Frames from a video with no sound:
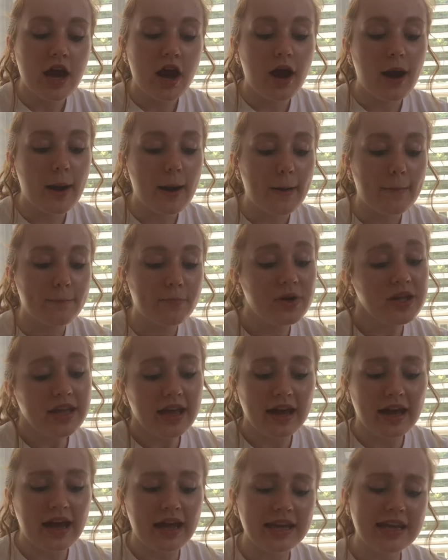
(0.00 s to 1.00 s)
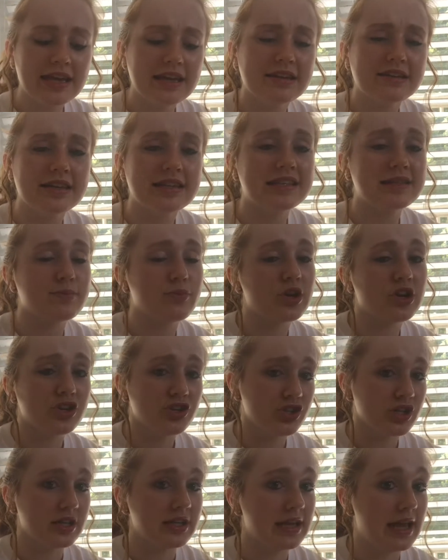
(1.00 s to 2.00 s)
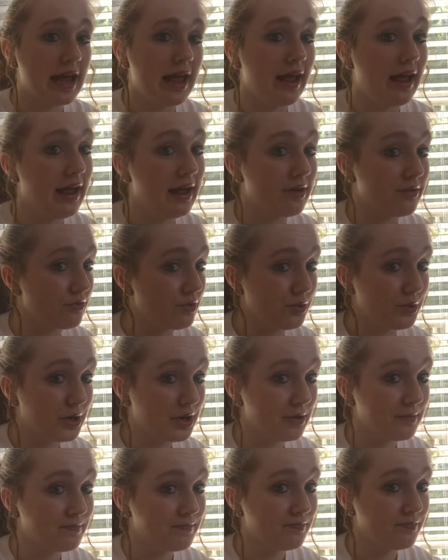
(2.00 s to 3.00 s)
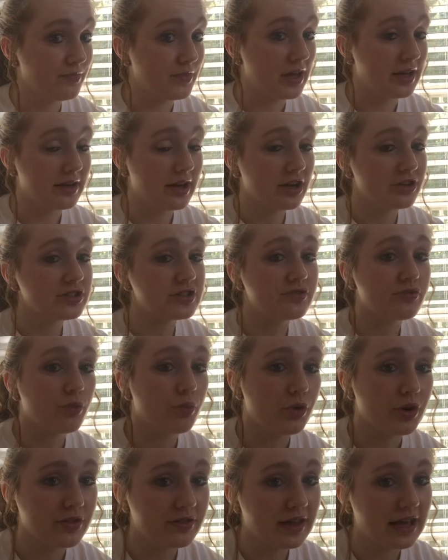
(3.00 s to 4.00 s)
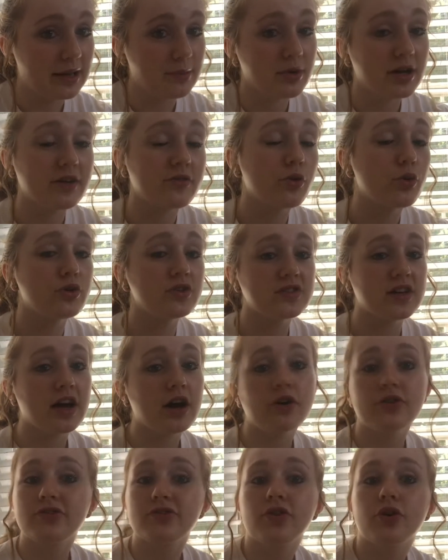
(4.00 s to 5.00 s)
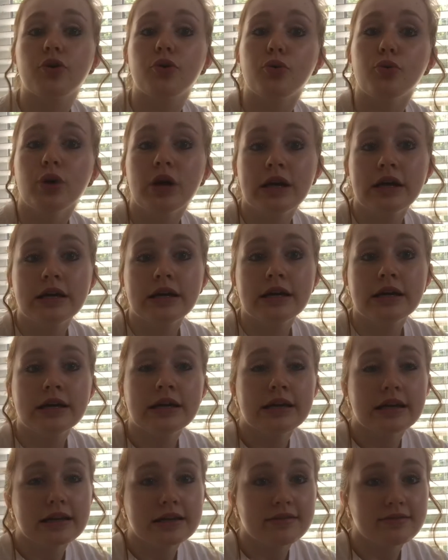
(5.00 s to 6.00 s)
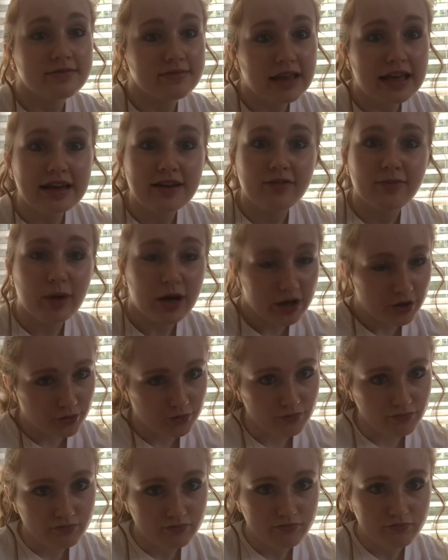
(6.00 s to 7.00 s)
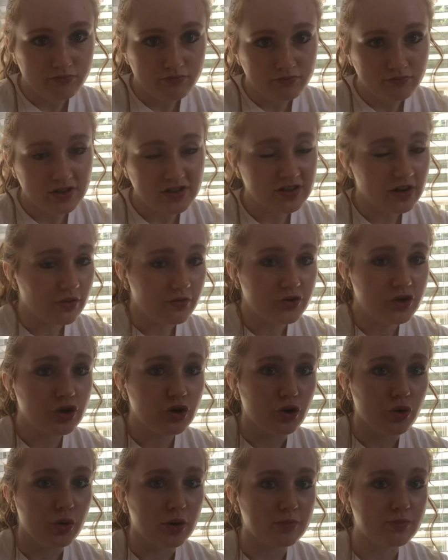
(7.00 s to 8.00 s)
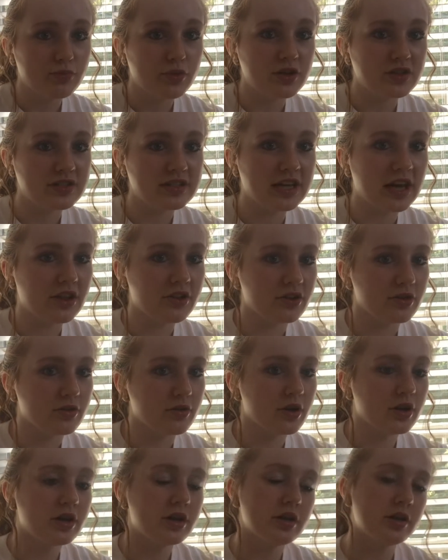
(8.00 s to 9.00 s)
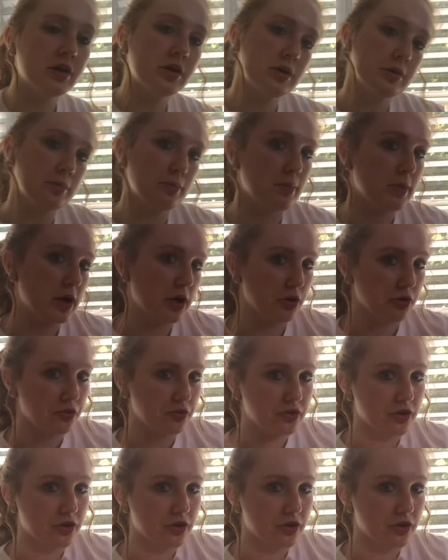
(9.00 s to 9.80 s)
But yeah, I get inspiration everywhere, like not just from one thing. But of course I also think of my own stuff too and put together my own